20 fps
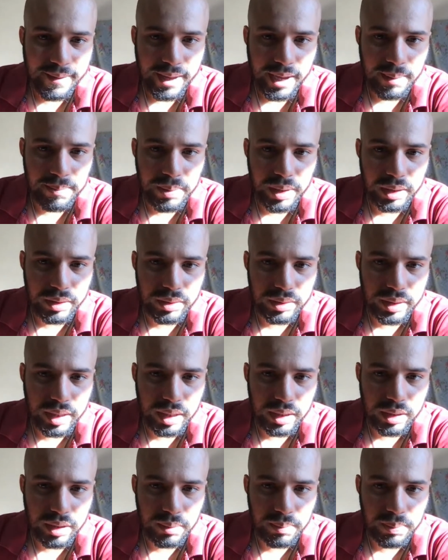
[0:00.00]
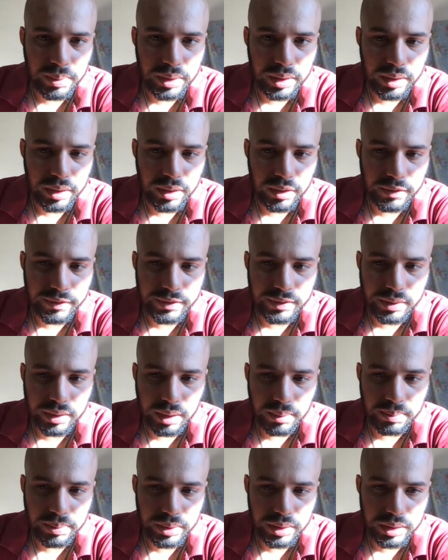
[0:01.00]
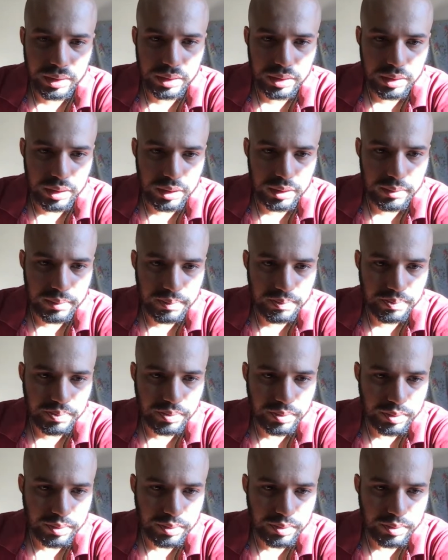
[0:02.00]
apply to that component of component's DOM.